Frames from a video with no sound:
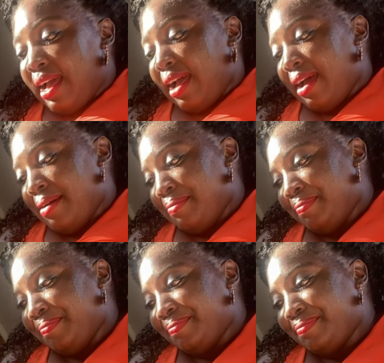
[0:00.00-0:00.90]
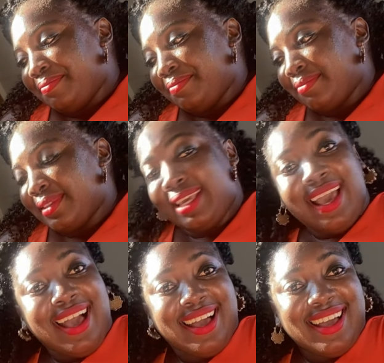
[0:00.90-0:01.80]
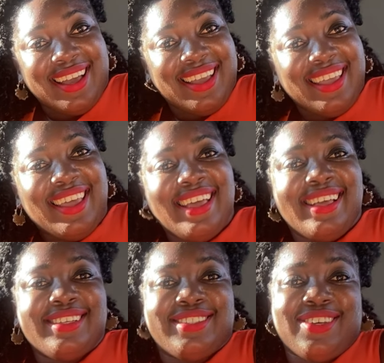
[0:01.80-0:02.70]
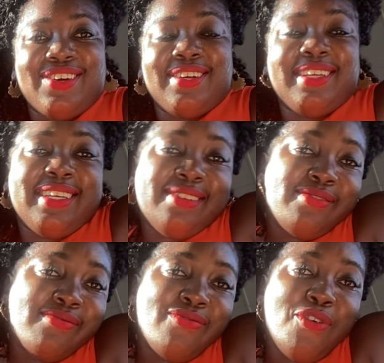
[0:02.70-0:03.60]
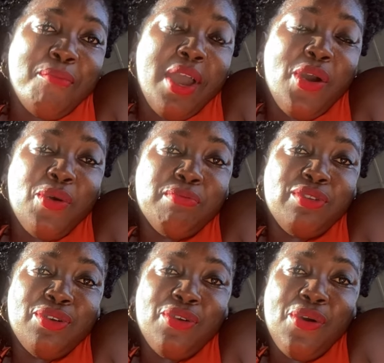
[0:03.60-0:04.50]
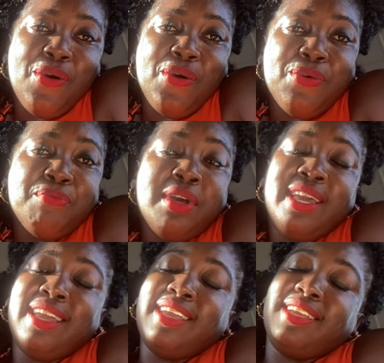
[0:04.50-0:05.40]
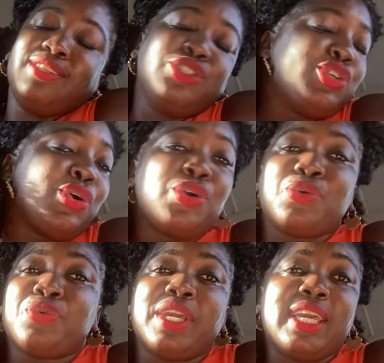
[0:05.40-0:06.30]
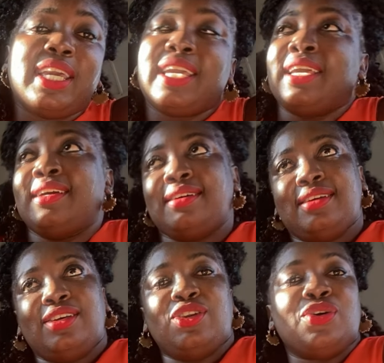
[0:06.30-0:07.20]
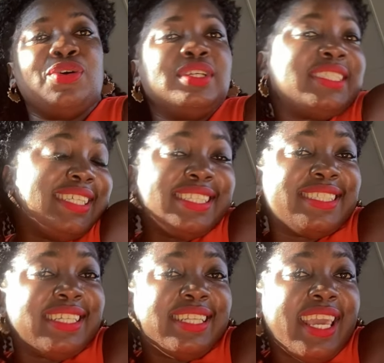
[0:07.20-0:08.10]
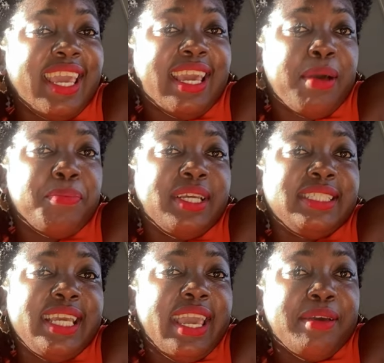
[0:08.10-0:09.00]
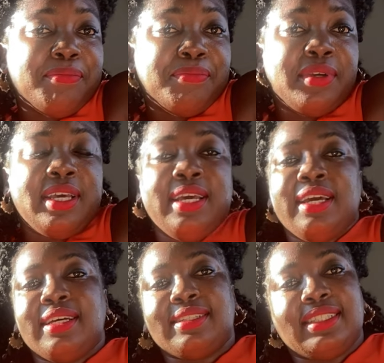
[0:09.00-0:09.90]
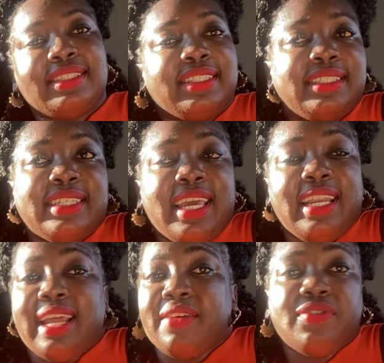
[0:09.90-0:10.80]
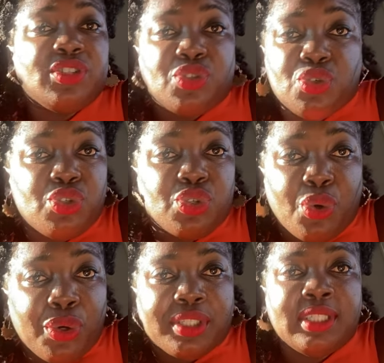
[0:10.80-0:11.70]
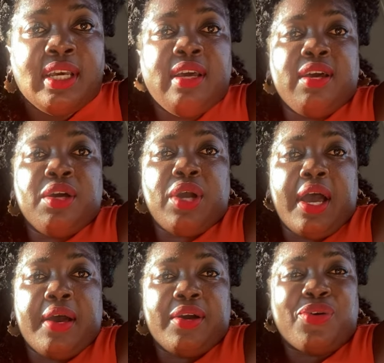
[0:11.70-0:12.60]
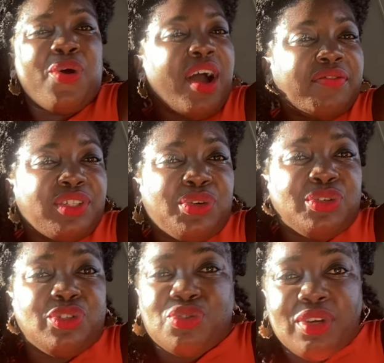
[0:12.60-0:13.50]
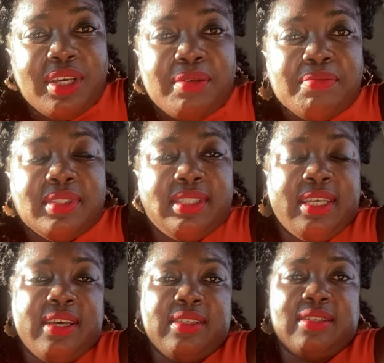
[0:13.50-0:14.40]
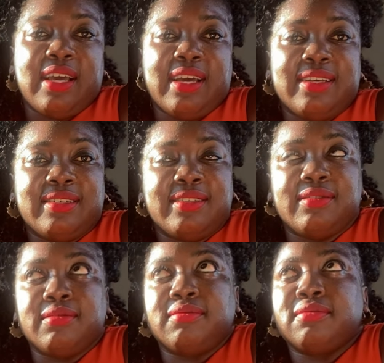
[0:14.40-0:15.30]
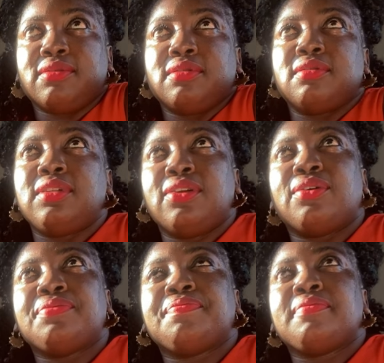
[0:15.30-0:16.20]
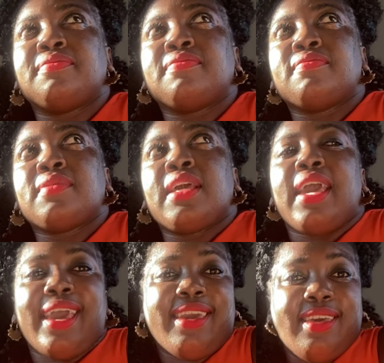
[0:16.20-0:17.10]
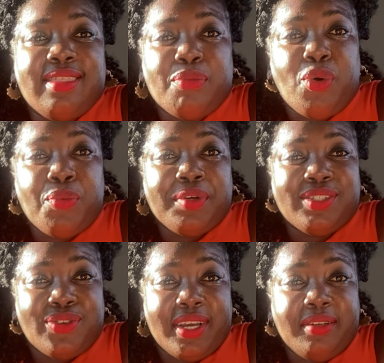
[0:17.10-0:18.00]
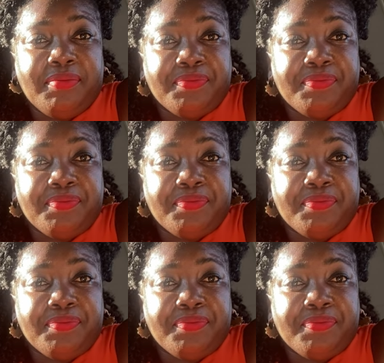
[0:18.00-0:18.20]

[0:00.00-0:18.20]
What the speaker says: So from my home to your home, enjoy your week, you know, seize the day, carpe diem, seize the day, life is too short, go after your dreams, you know, hang in the moment, right?